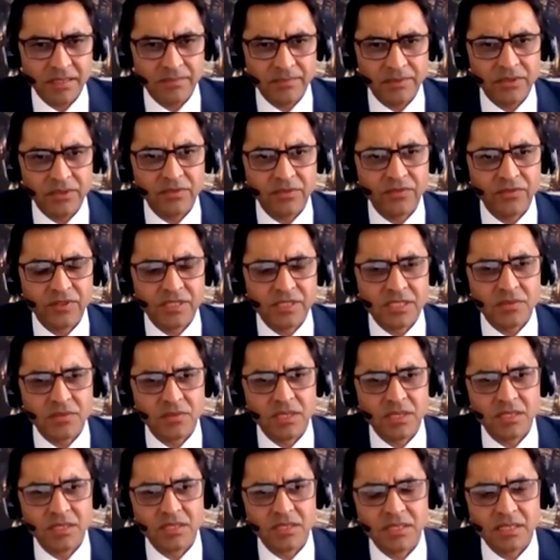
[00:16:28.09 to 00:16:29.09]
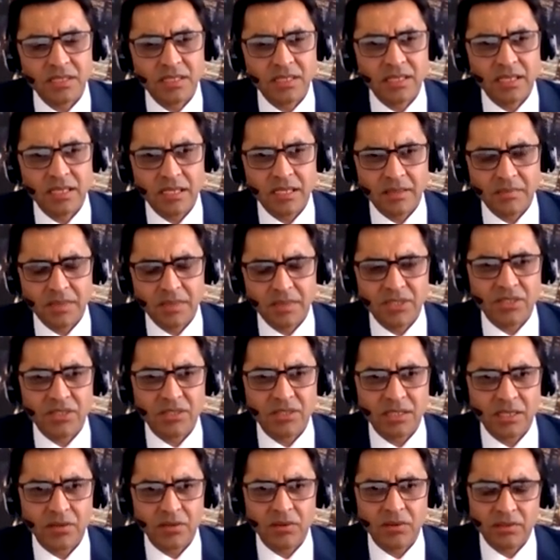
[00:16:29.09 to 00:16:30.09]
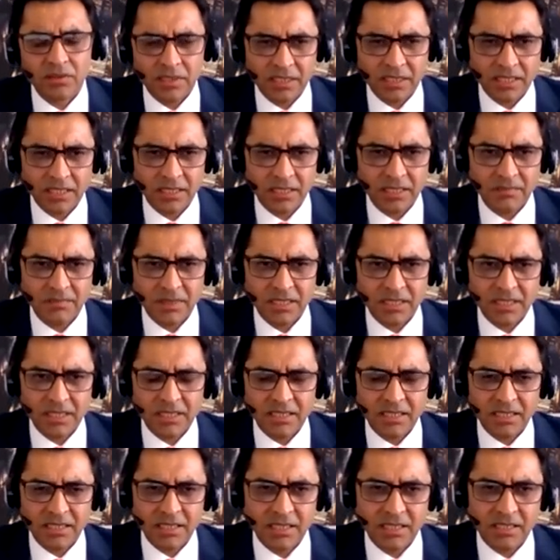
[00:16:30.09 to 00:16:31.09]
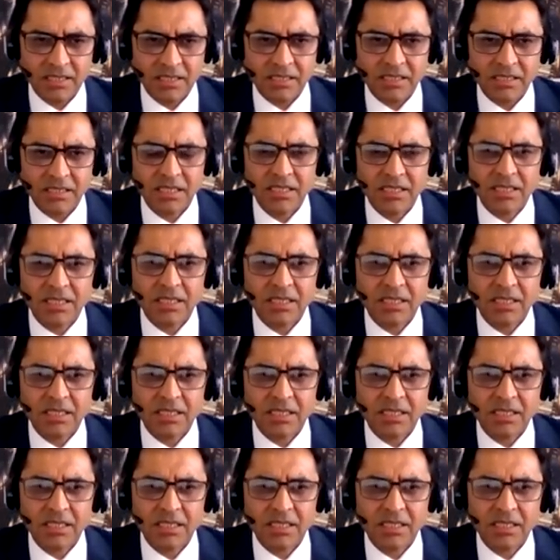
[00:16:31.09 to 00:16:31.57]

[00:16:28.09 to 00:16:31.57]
So the first one, and I mentioned that already a bit earlier, is